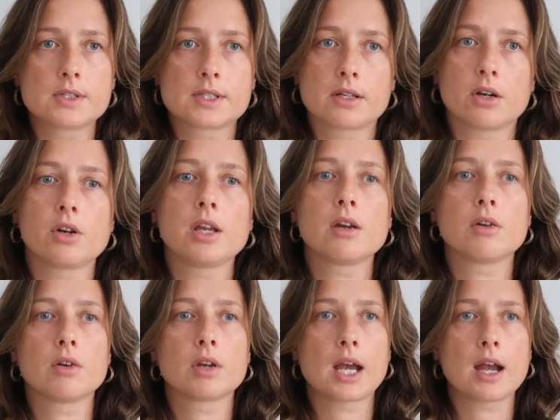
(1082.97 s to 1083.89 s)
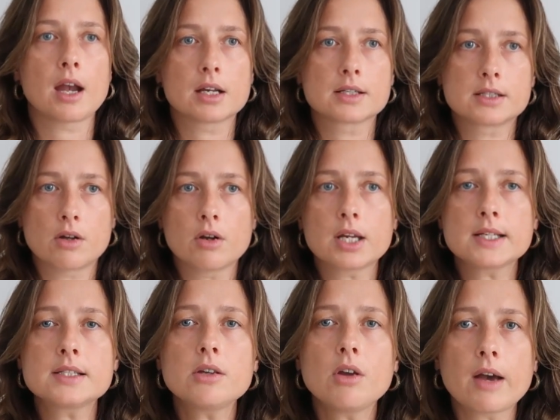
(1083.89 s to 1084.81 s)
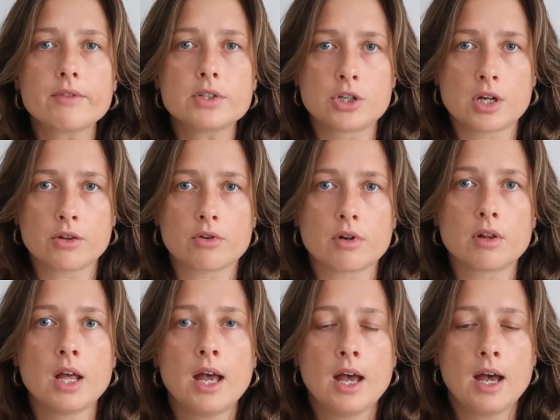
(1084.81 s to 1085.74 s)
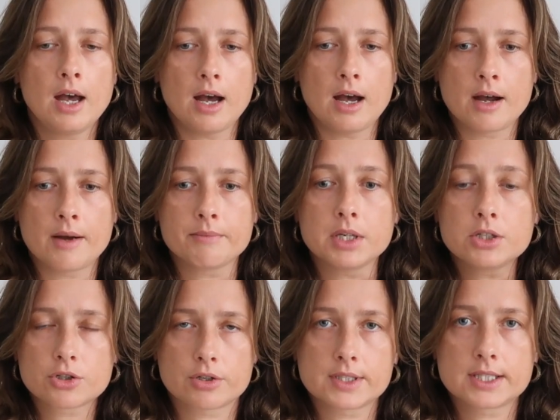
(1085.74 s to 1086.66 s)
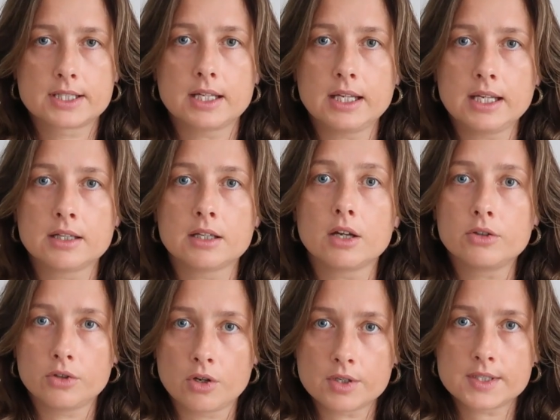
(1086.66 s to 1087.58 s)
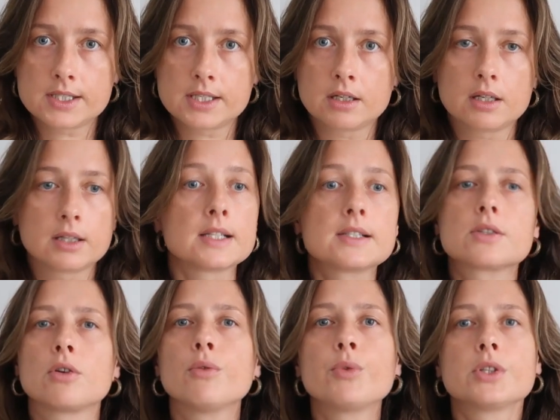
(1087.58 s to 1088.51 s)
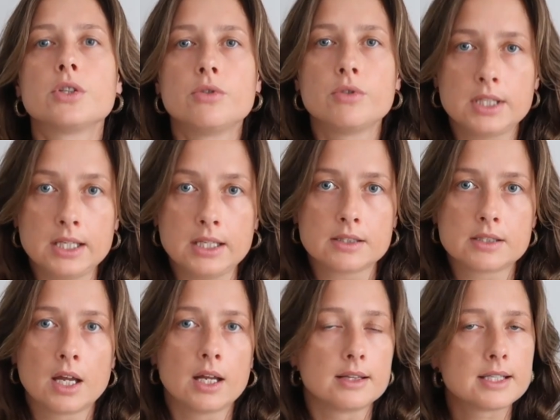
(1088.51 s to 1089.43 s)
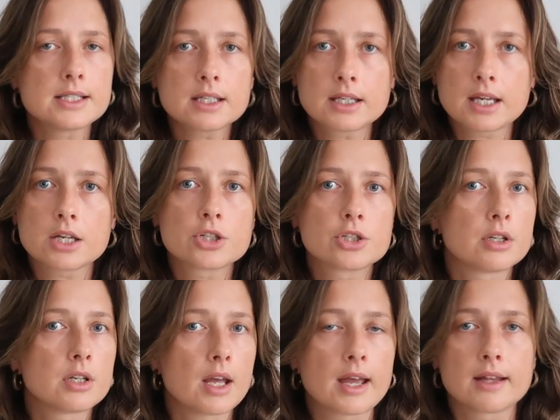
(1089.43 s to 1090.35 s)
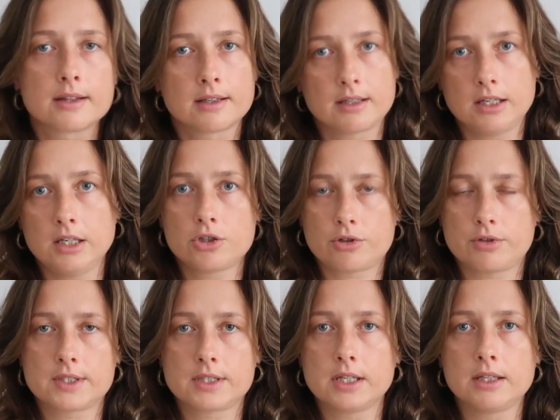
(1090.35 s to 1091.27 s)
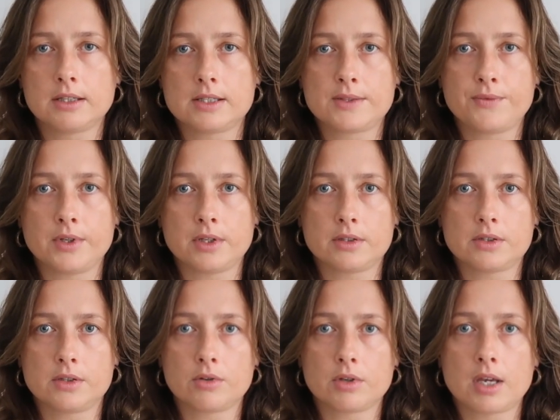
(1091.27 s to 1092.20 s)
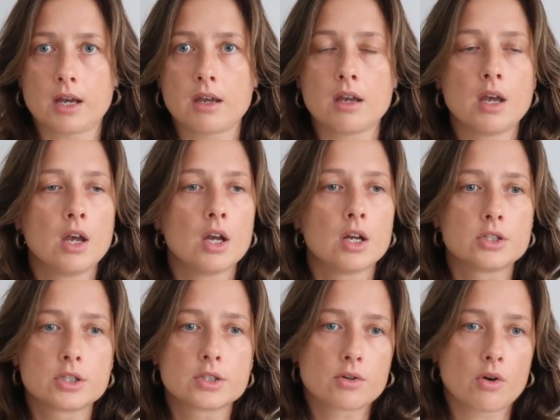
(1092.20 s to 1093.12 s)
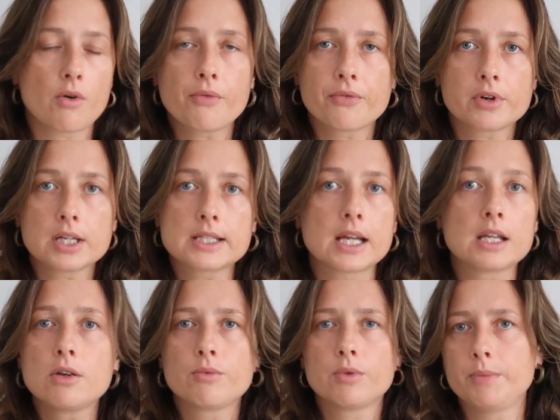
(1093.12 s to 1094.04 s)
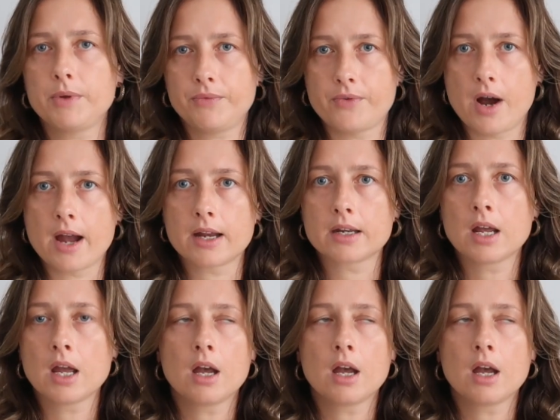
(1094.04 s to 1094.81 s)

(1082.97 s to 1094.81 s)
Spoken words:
this career, okay, as long as you have a general interest in nursing. That's all what you need, dedication and the interest in this field, okay? Just go for it and you will be fine.